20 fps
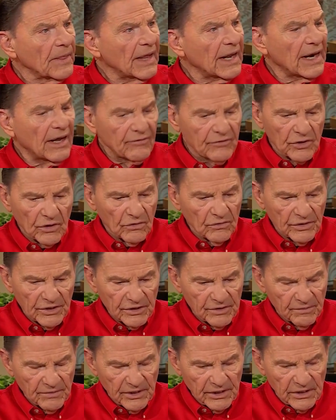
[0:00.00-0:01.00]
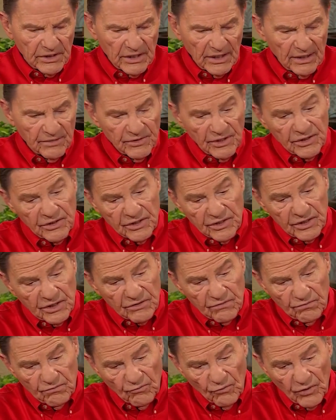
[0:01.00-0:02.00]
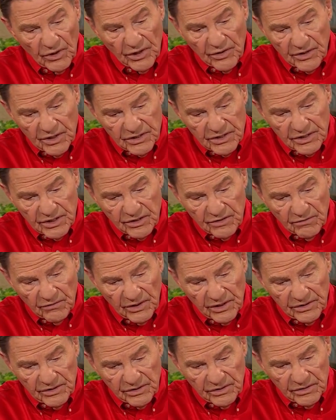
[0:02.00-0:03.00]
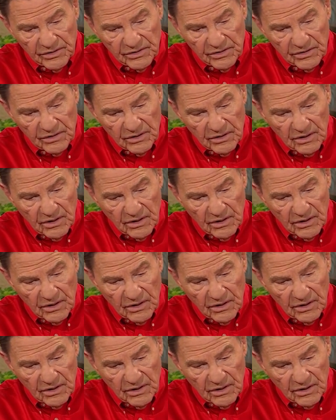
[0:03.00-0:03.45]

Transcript: And I've told this many times. Yeah. This is just one of the situations. Yeah.